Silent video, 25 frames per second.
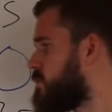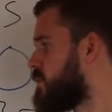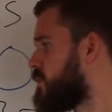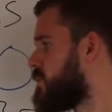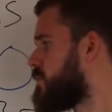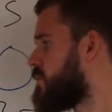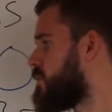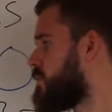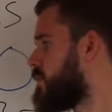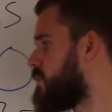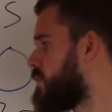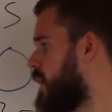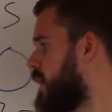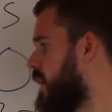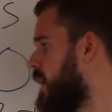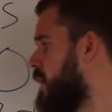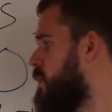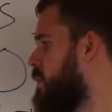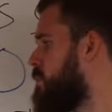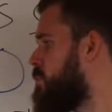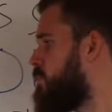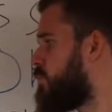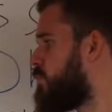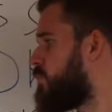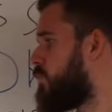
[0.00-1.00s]
with the
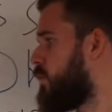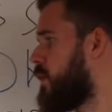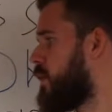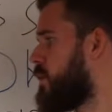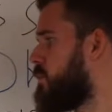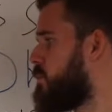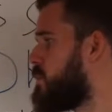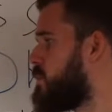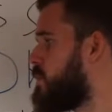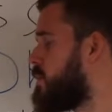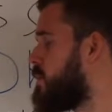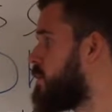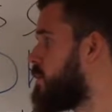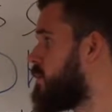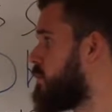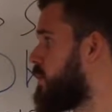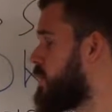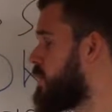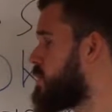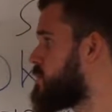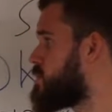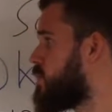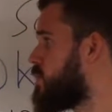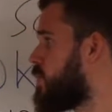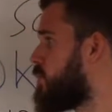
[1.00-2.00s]
time frame,
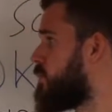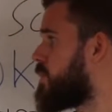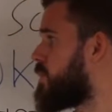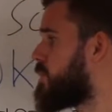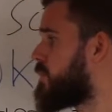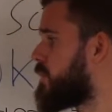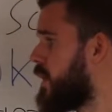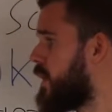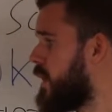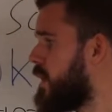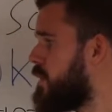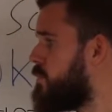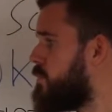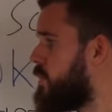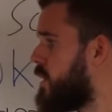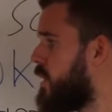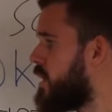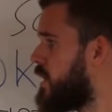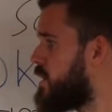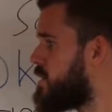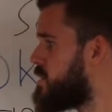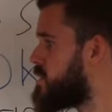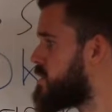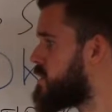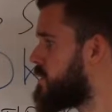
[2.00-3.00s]
right? So with
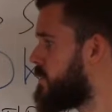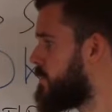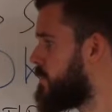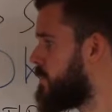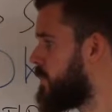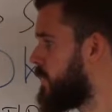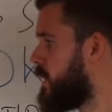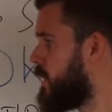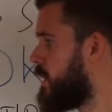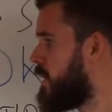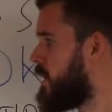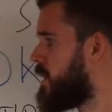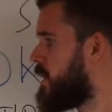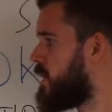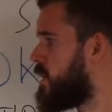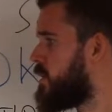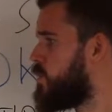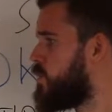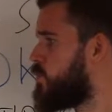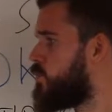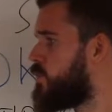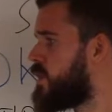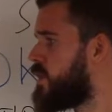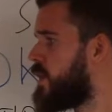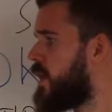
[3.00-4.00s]
KPIs,
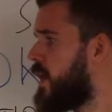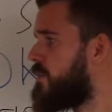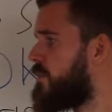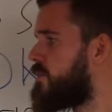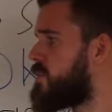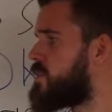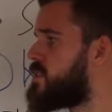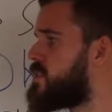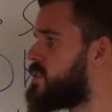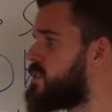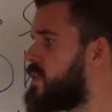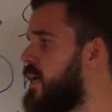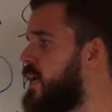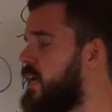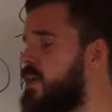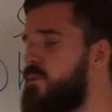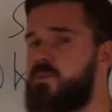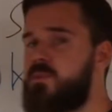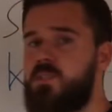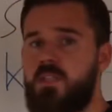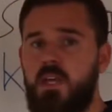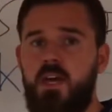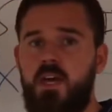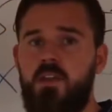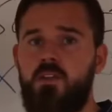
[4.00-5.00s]
you really have the
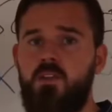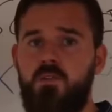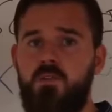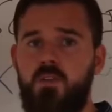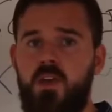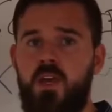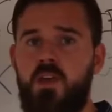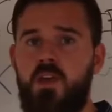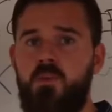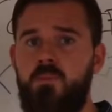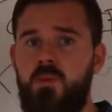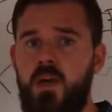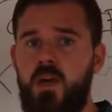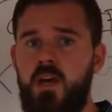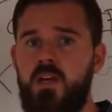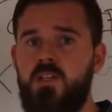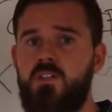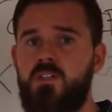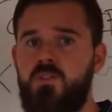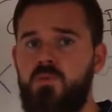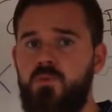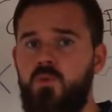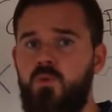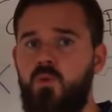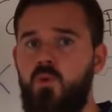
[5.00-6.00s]
same set of
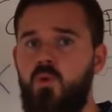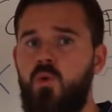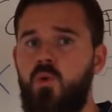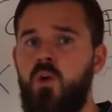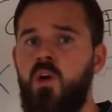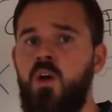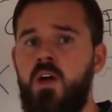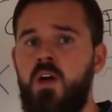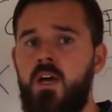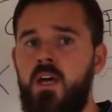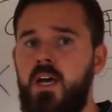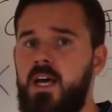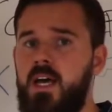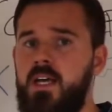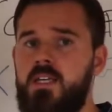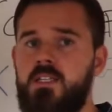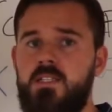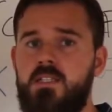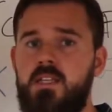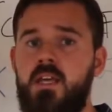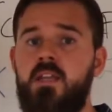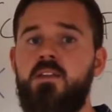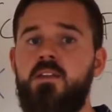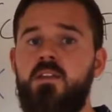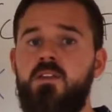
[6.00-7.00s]
KPIs for
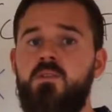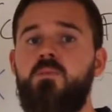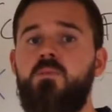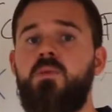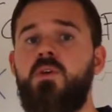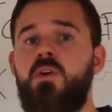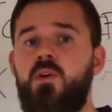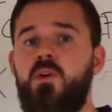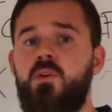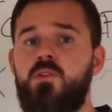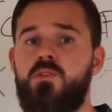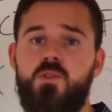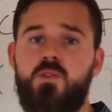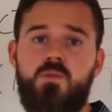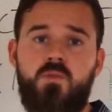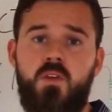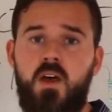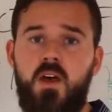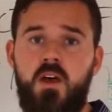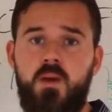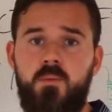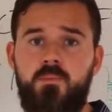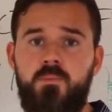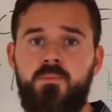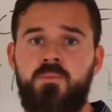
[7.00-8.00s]
extended periods of
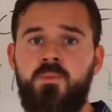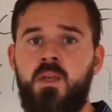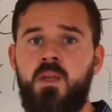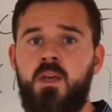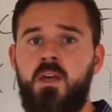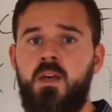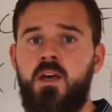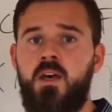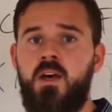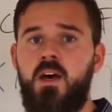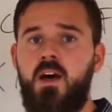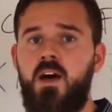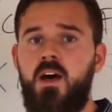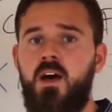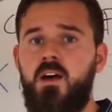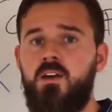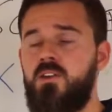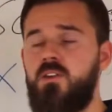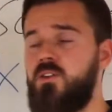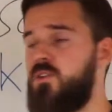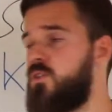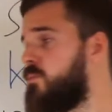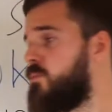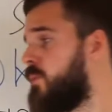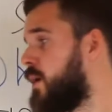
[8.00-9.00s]
time.
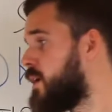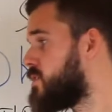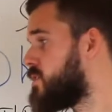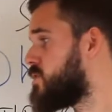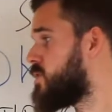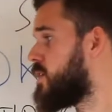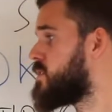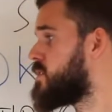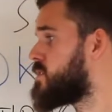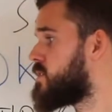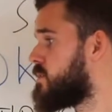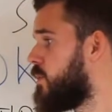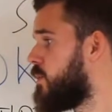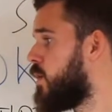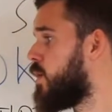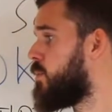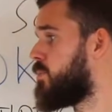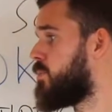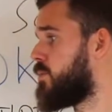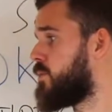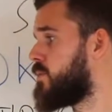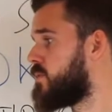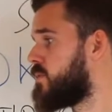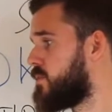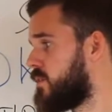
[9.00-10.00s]
You might change them
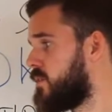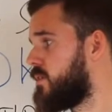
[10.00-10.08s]
up,